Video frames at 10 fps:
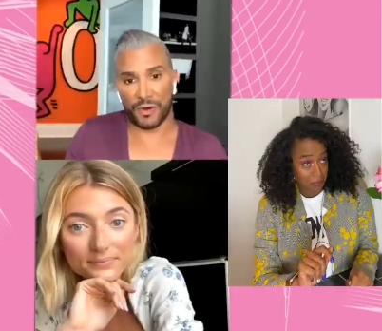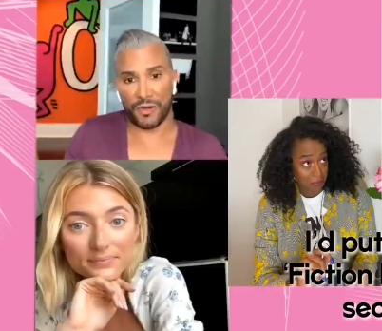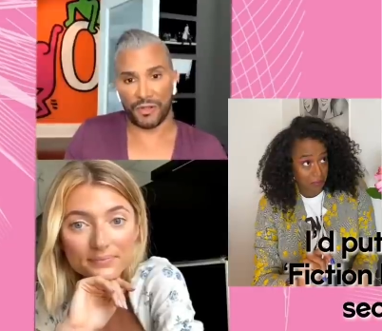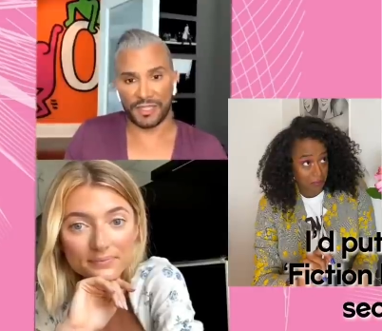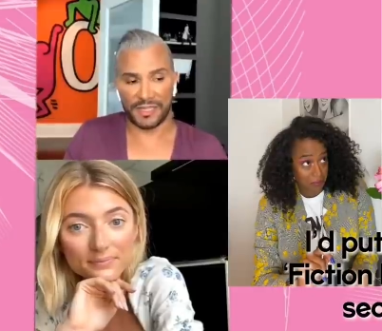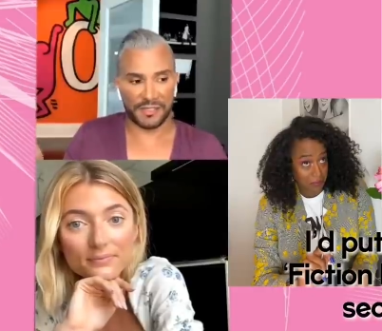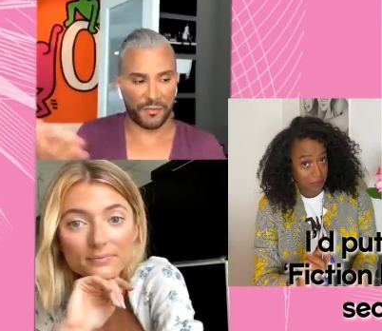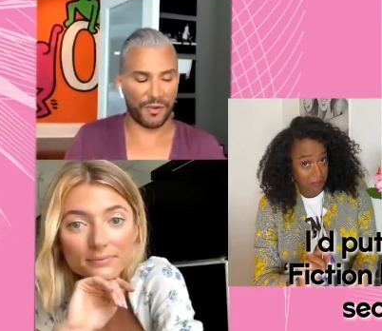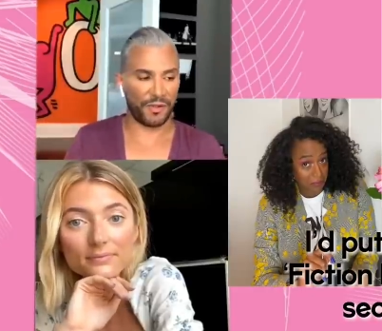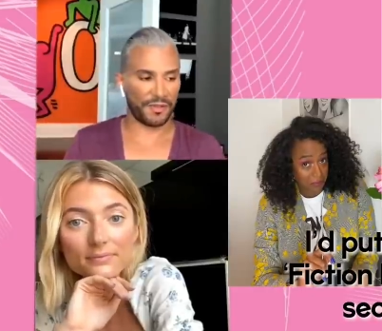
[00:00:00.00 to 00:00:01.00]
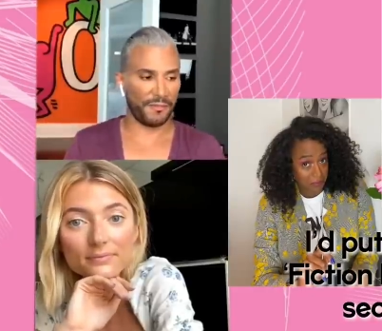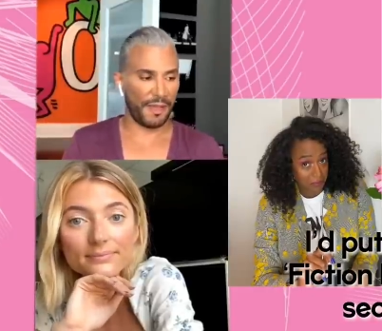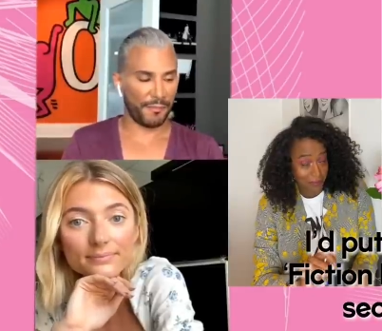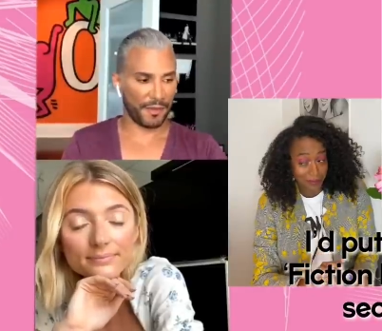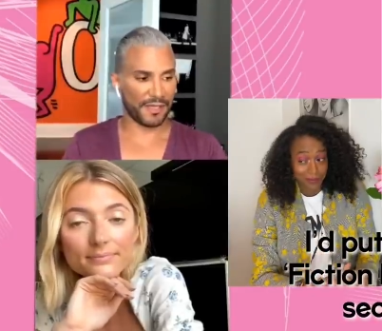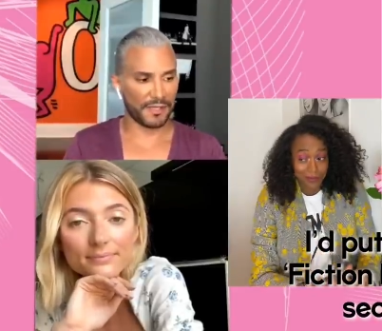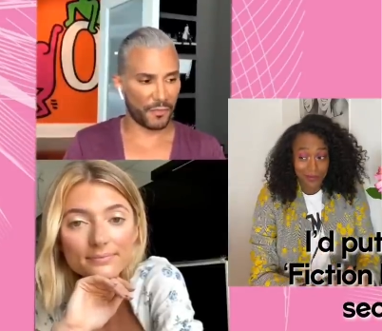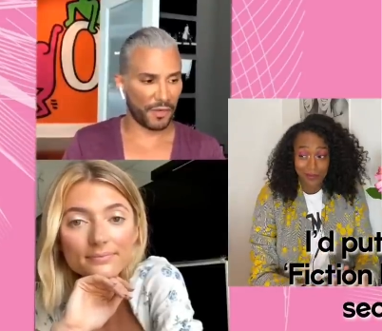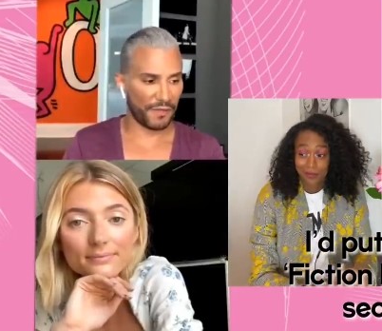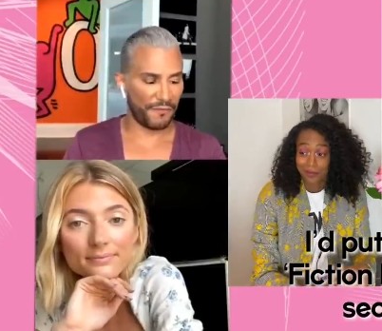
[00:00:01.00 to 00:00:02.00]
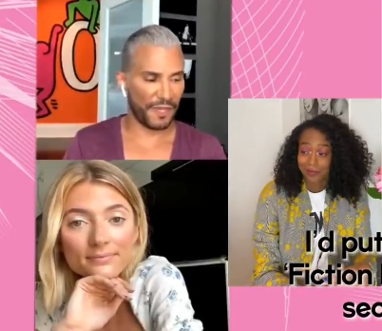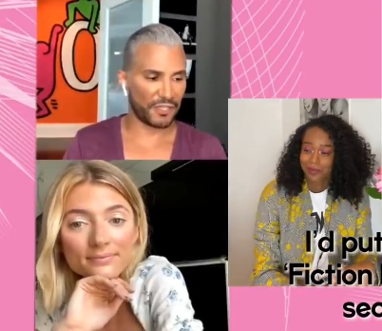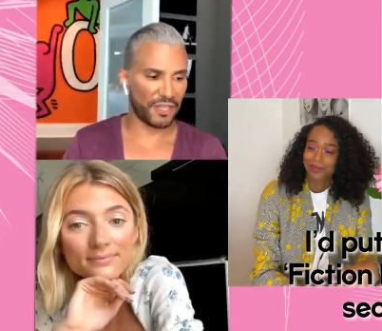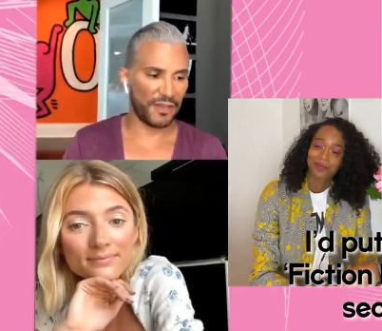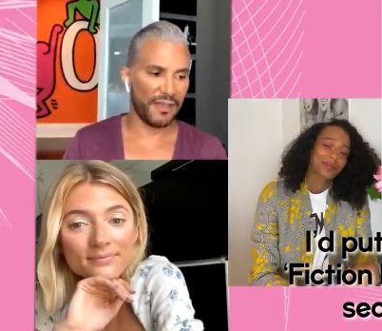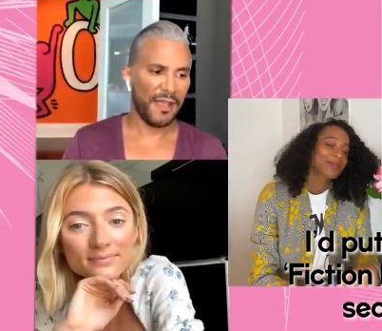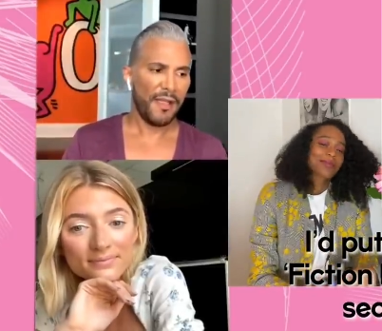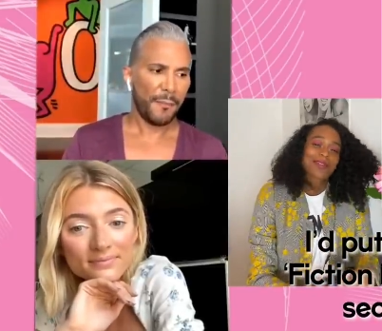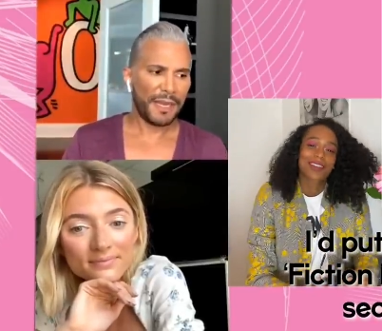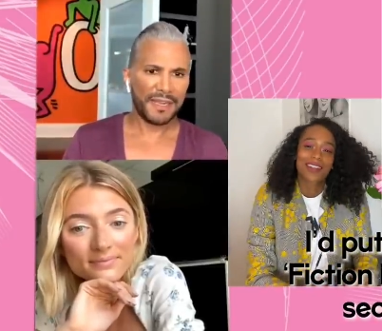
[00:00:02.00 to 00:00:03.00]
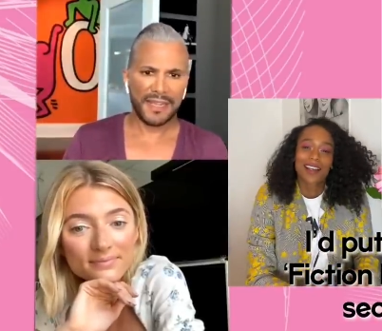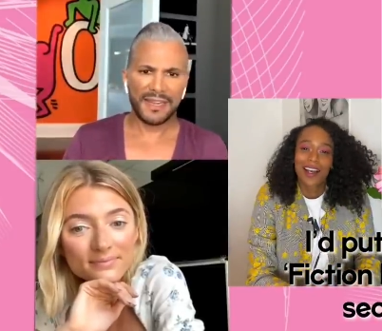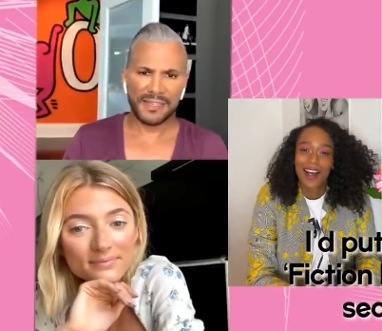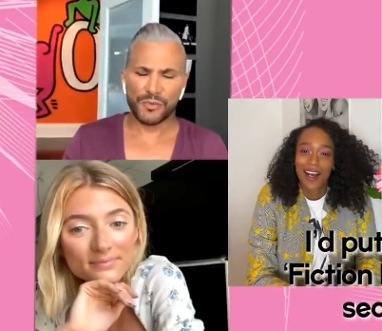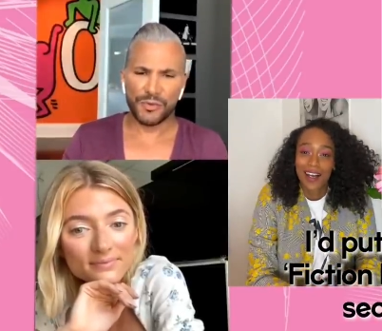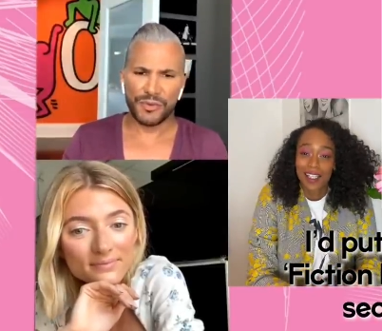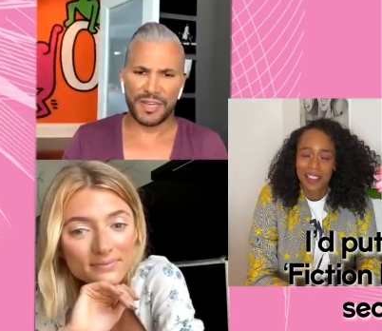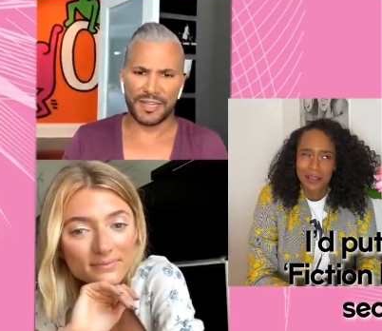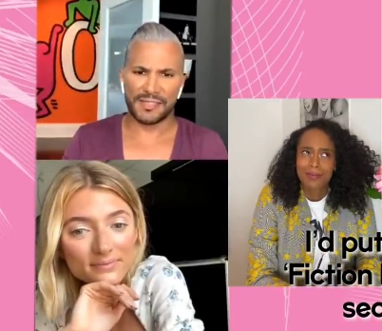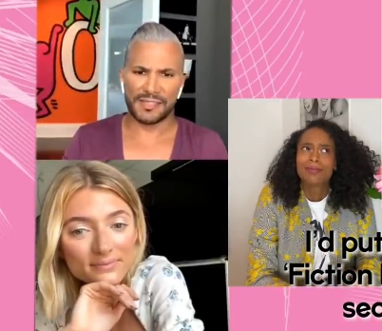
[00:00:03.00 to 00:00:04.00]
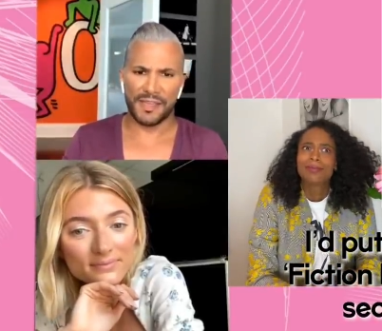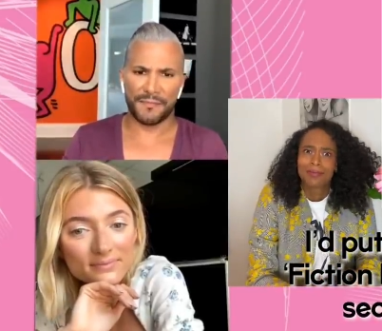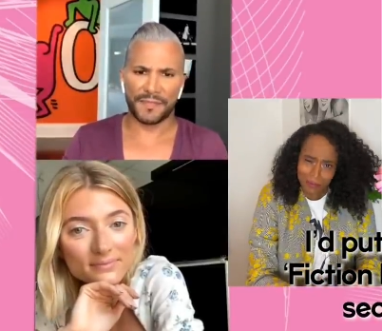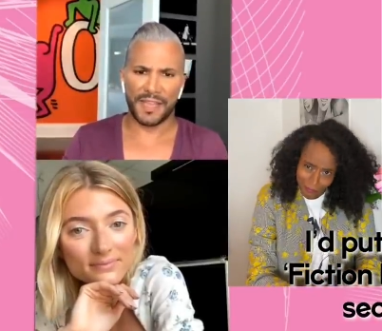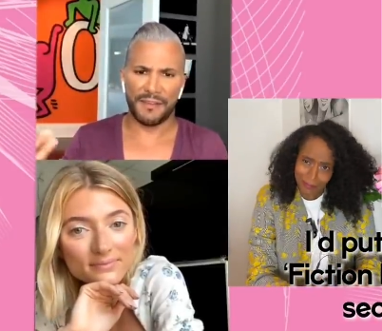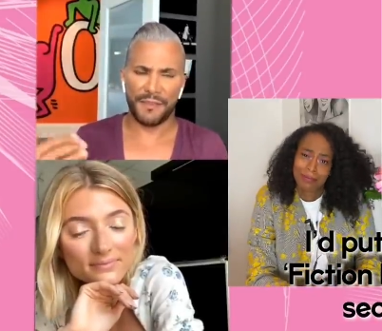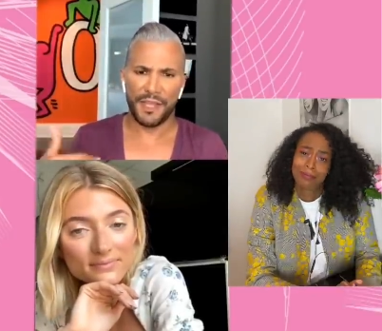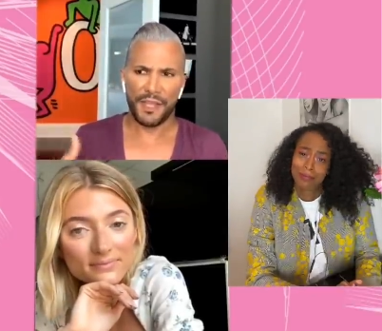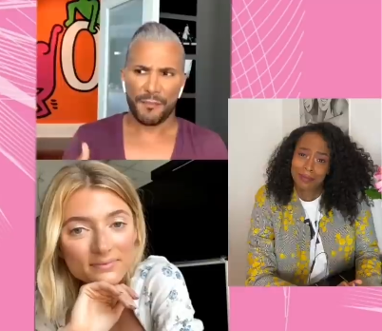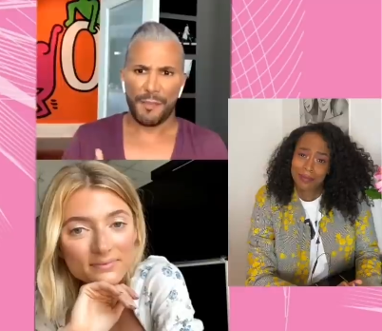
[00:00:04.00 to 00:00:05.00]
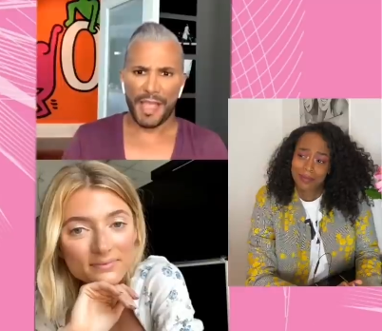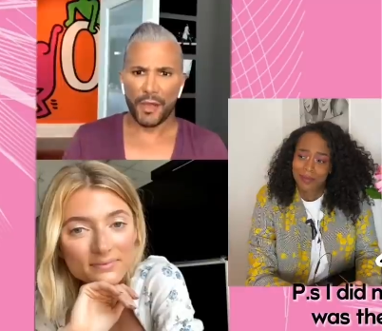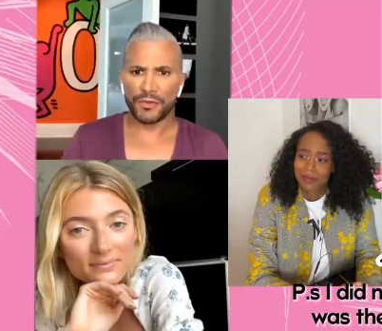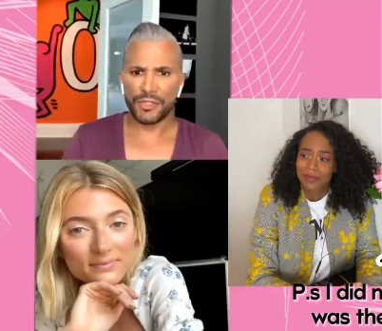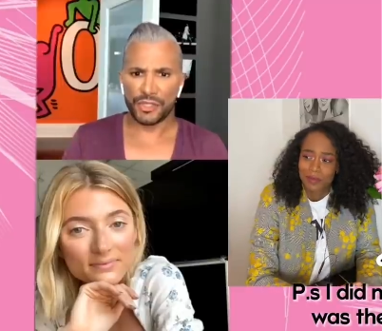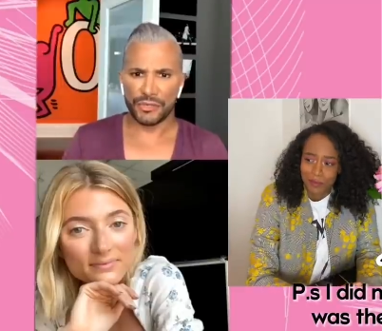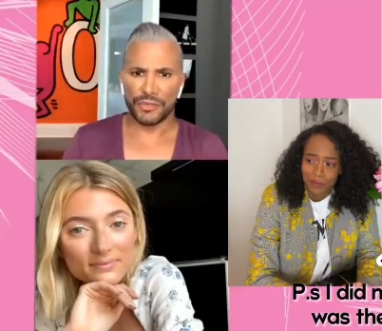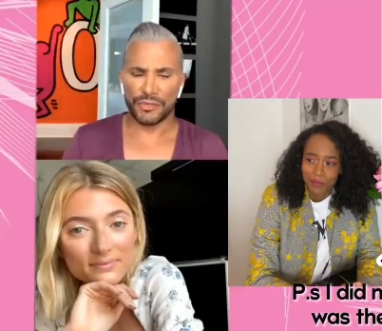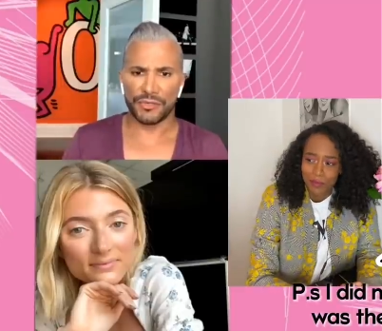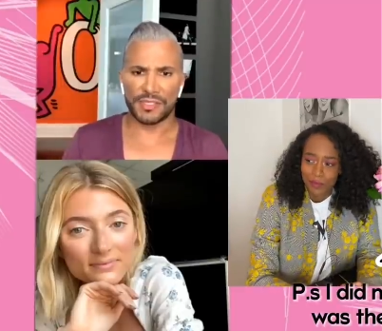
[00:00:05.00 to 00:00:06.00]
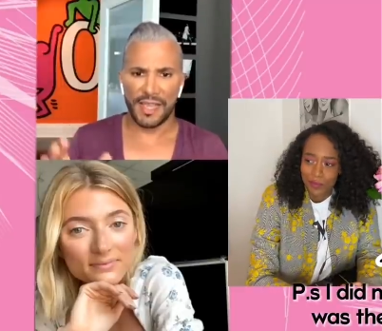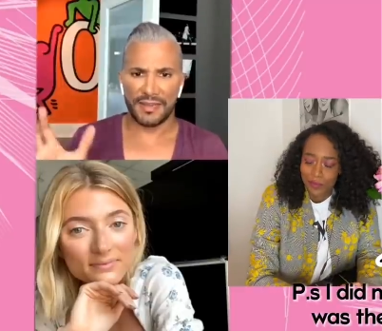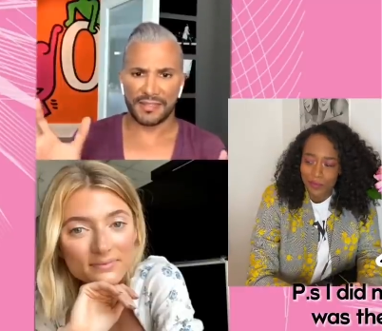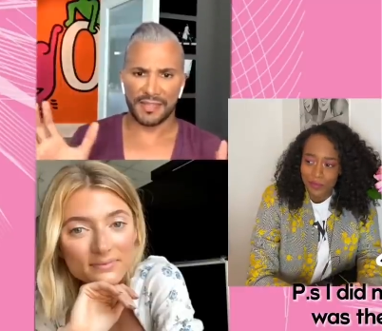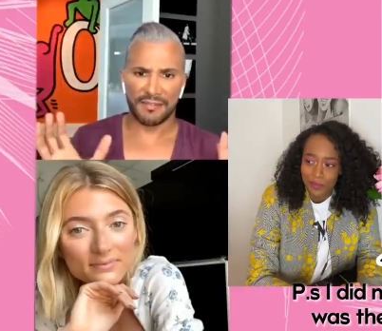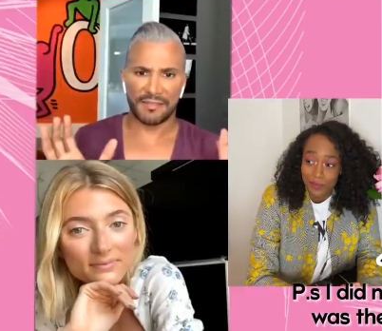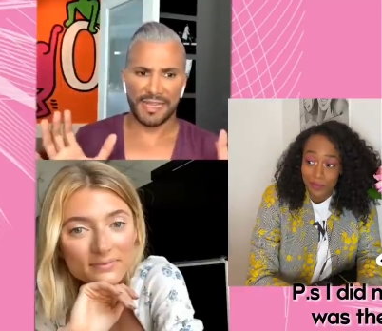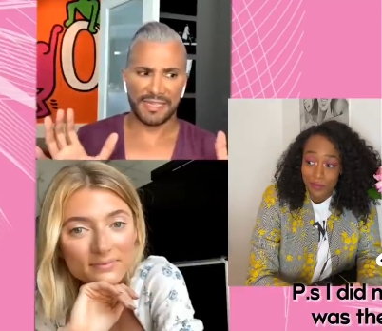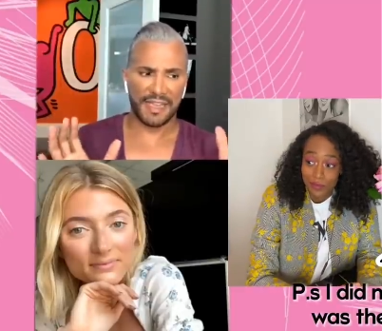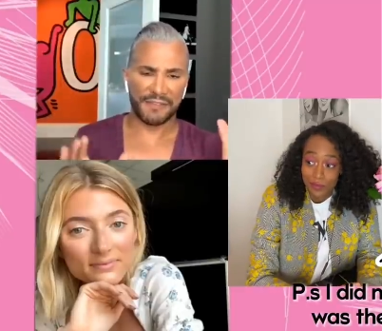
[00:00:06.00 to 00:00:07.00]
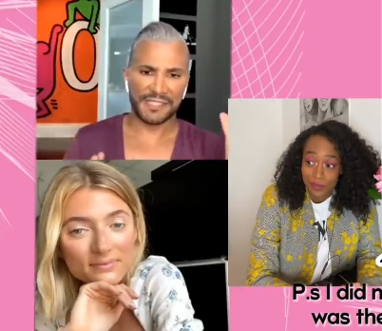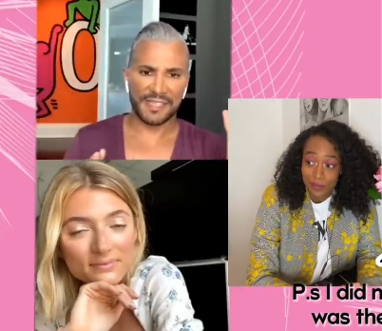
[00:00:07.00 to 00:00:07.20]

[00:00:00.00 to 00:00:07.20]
Speaker 1: It is a world, my book is a world of fiction, but it is rooted in some kind of my own truths and to give a sense of